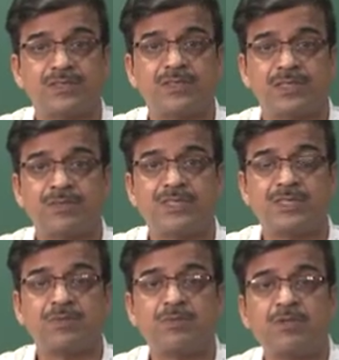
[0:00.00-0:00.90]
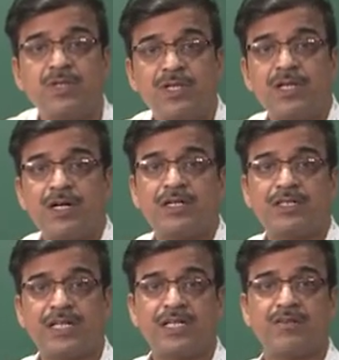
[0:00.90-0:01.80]
That means, if you
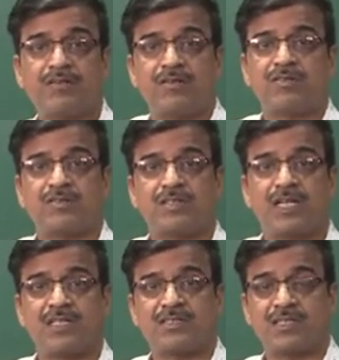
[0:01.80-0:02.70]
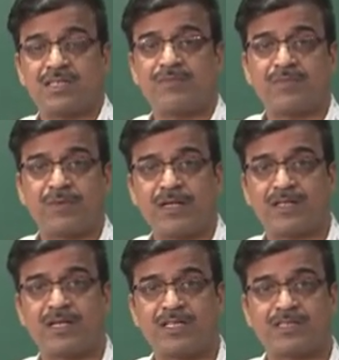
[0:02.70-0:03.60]
take into account to gain certain
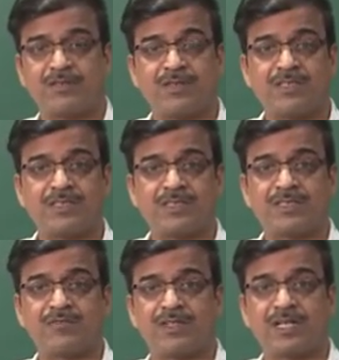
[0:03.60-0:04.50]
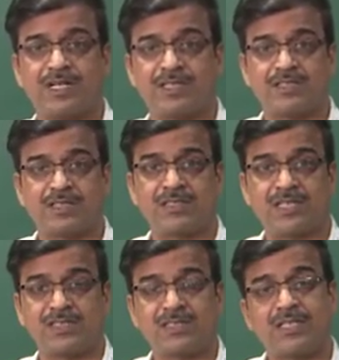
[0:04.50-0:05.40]
part, let us say you are interested for getting certain
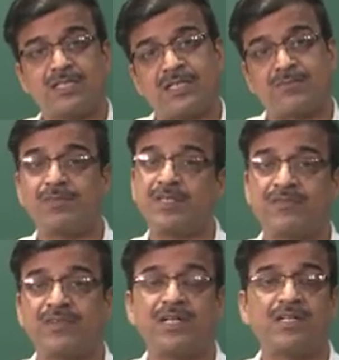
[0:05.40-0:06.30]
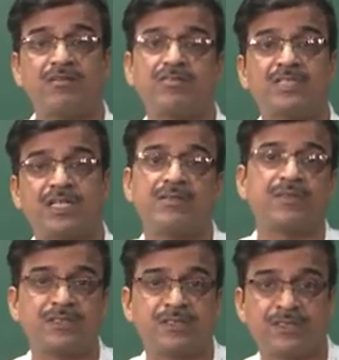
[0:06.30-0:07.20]
things, that definitely you have to
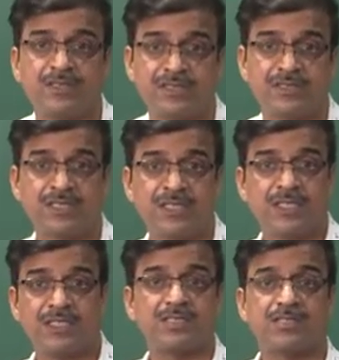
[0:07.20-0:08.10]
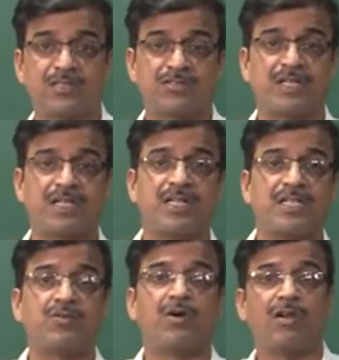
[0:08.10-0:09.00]
sacrifice certain things. It is not so that
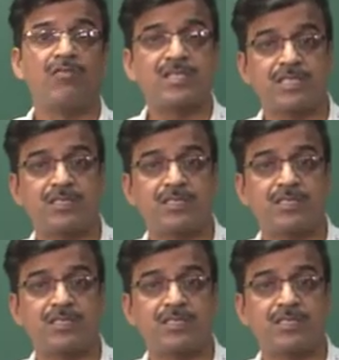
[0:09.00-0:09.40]
you always